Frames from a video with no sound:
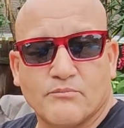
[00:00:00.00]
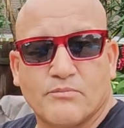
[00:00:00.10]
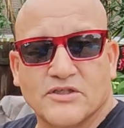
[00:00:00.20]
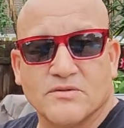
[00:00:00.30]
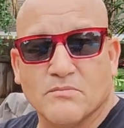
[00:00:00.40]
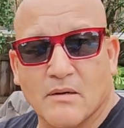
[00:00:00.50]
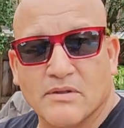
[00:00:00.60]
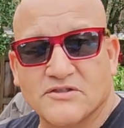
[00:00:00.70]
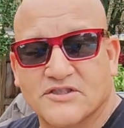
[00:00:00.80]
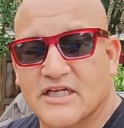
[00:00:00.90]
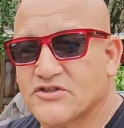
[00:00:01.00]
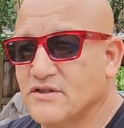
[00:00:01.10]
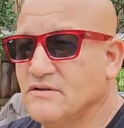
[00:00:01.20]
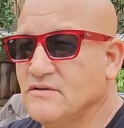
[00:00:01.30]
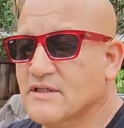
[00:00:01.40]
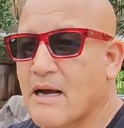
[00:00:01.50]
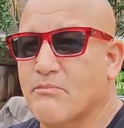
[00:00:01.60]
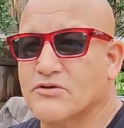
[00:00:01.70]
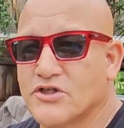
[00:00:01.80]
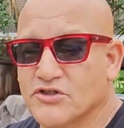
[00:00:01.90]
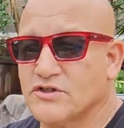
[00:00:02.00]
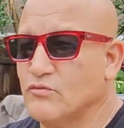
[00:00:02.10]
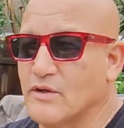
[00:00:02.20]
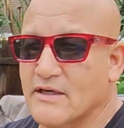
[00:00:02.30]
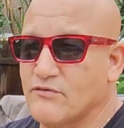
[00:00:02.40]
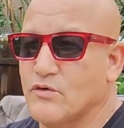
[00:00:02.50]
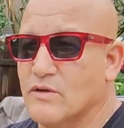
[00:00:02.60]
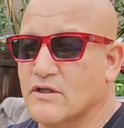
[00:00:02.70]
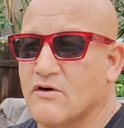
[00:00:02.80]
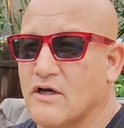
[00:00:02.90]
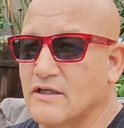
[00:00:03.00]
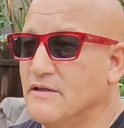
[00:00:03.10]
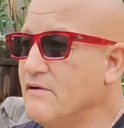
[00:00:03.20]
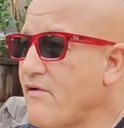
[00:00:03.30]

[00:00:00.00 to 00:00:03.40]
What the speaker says: pigeon mumbling session, competition, whatever you want to call it.